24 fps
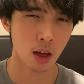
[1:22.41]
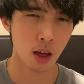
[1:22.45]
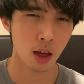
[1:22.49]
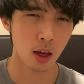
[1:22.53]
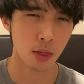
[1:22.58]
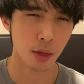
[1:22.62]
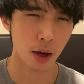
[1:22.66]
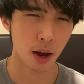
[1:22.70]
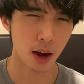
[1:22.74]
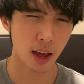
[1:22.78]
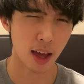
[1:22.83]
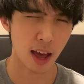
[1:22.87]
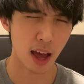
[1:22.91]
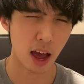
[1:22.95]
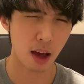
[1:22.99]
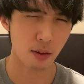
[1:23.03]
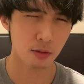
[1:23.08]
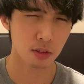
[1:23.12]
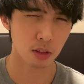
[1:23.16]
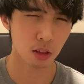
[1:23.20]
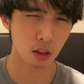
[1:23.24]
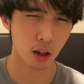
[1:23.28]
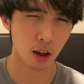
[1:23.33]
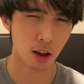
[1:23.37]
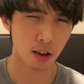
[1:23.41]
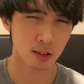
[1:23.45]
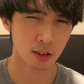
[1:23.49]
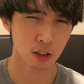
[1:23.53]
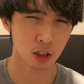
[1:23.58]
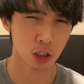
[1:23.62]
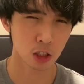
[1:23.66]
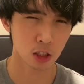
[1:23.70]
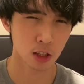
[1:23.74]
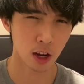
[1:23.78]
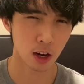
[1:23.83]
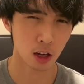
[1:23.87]
that I haven't lost
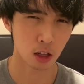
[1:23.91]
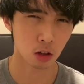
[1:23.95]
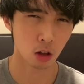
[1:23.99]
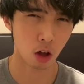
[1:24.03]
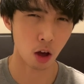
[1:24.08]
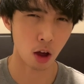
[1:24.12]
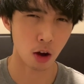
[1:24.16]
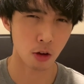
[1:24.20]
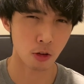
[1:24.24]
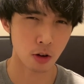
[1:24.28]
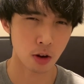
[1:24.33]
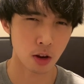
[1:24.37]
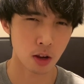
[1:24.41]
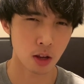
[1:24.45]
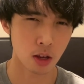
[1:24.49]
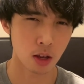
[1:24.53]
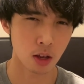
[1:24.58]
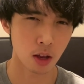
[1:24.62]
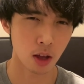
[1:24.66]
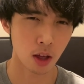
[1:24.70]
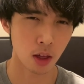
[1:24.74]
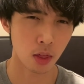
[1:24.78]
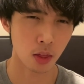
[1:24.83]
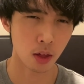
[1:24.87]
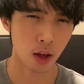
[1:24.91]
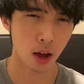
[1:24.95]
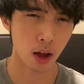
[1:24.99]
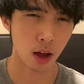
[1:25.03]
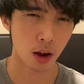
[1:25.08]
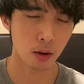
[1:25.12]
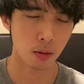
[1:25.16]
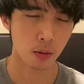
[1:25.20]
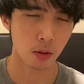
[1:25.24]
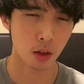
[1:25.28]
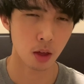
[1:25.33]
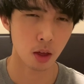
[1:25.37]
genetic lottery and
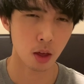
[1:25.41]
that